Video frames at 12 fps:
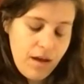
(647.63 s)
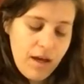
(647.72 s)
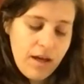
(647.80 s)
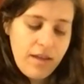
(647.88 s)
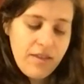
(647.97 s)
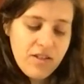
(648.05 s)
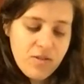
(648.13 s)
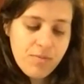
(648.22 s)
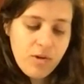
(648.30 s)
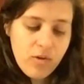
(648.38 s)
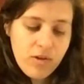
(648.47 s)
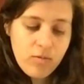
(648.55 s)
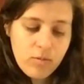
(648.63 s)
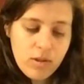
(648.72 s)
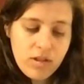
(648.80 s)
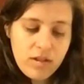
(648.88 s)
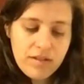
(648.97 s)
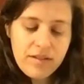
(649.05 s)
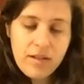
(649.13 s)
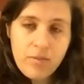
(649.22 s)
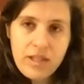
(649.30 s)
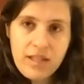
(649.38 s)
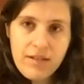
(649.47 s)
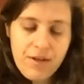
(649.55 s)
In this broken world that we
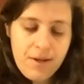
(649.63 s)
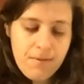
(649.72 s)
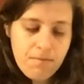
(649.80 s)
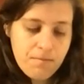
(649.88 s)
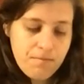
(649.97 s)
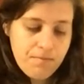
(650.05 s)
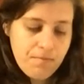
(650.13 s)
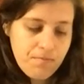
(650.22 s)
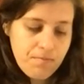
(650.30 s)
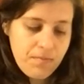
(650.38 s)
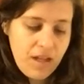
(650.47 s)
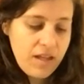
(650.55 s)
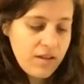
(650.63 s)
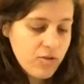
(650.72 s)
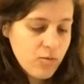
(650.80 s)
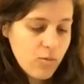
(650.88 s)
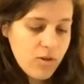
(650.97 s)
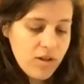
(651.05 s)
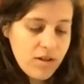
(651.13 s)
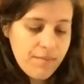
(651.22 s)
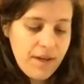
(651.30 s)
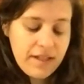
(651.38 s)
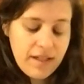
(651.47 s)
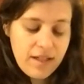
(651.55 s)
live in this world
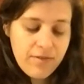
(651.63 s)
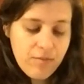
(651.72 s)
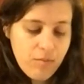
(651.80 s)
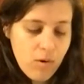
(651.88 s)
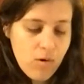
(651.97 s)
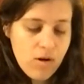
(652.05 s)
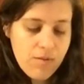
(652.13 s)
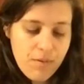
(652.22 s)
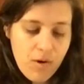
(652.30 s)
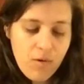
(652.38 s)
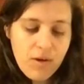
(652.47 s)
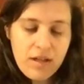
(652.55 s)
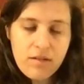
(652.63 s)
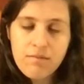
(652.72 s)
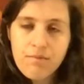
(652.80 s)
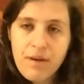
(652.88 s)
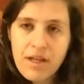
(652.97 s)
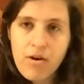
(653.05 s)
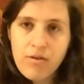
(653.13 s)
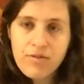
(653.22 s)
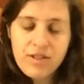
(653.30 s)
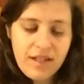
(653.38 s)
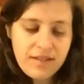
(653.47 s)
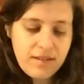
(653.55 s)
made even more broken by
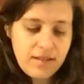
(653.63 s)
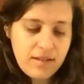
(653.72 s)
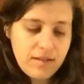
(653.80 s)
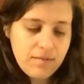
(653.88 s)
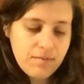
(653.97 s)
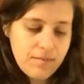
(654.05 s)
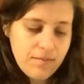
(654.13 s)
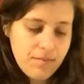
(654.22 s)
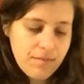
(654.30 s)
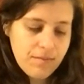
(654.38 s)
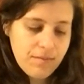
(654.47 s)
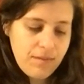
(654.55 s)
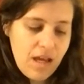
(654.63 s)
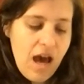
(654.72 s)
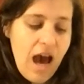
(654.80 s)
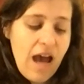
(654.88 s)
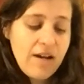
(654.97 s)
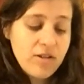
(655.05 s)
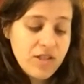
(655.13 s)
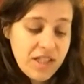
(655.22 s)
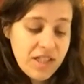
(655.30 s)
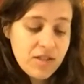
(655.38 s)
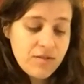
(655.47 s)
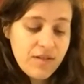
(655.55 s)
COVID-19, I urge
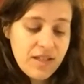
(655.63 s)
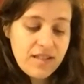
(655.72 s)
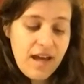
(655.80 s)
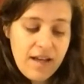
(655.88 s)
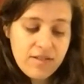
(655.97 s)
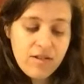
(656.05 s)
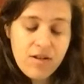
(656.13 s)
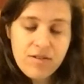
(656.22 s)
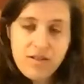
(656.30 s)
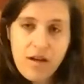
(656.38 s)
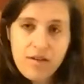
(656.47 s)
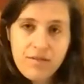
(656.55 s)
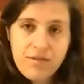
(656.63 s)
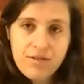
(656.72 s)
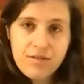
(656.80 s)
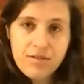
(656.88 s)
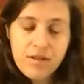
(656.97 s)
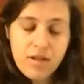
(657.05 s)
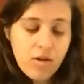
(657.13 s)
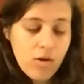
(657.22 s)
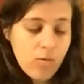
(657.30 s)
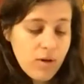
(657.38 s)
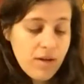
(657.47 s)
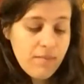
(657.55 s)
each of us to ask ourselves
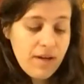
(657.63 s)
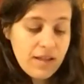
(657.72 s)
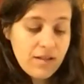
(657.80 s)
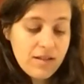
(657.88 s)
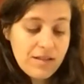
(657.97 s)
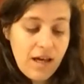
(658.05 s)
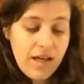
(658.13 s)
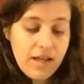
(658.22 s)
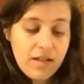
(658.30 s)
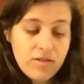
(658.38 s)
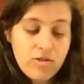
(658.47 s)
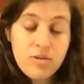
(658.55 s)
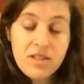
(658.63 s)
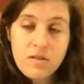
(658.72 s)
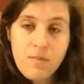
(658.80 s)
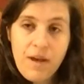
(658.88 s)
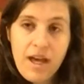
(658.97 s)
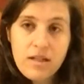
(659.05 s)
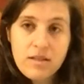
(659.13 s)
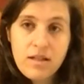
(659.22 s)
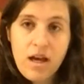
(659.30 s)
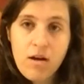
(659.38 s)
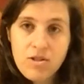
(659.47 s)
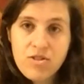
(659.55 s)
what it might look like to expand
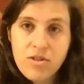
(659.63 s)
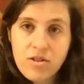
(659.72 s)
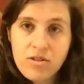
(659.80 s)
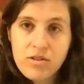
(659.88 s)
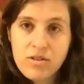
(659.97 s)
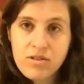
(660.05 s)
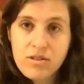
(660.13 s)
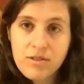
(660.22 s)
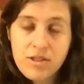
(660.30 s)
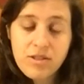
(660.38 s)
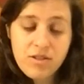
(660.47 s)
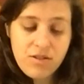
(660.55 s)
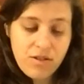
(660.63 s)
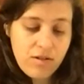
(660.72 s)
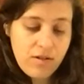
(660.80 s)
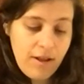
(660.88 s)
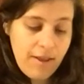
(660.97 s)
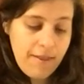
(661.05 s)
our circles of concern.